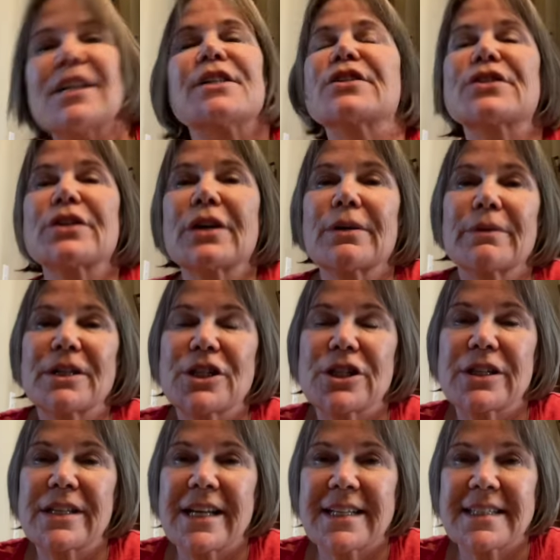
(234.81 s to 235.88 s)
So I want you,
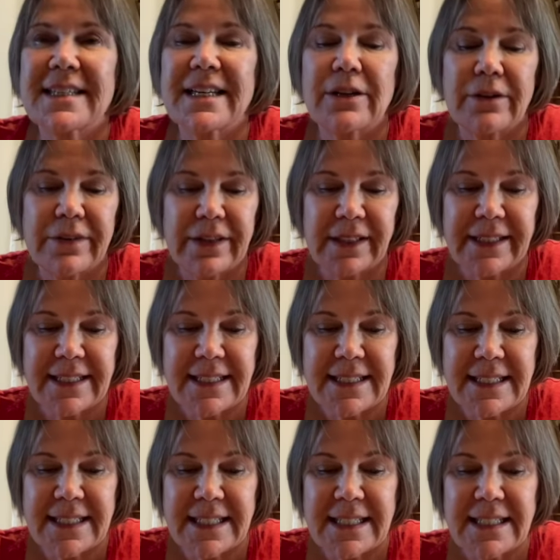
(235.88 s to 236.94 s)
the next thing on the
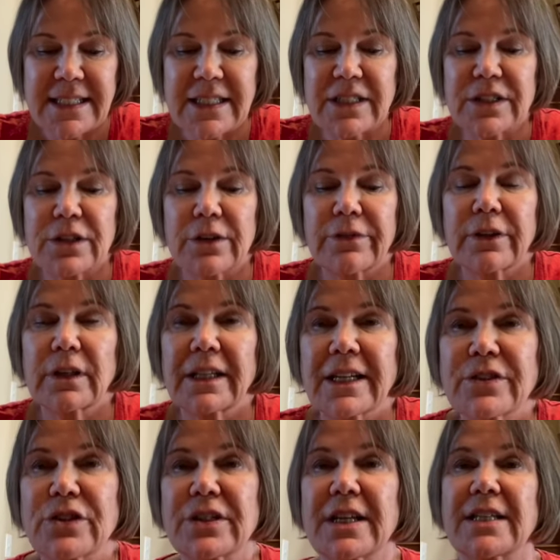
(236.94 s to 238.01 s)
list is the cervical
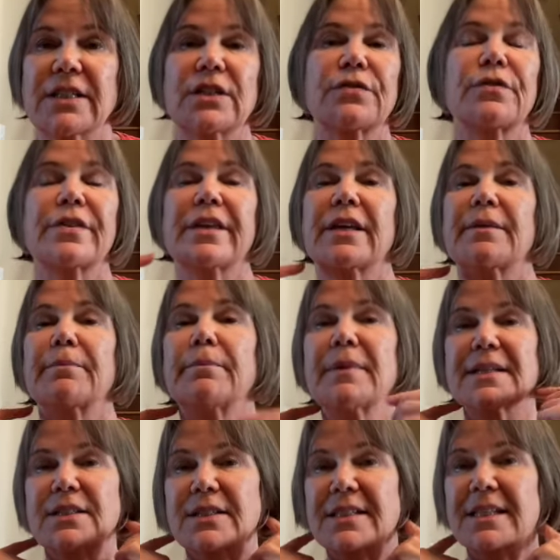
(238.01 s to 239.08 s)
exercises for the
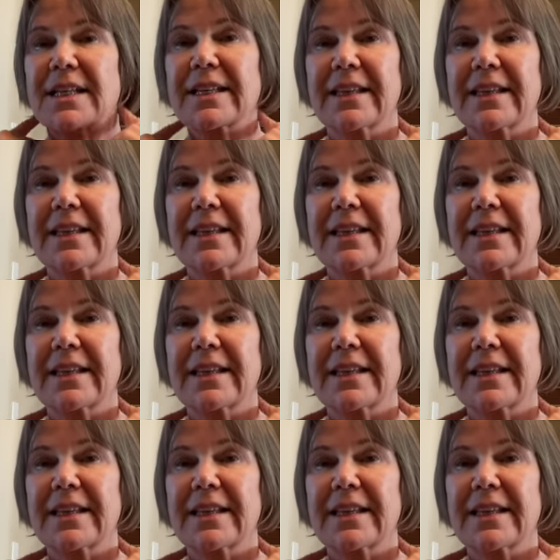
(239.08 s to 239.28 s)
muscles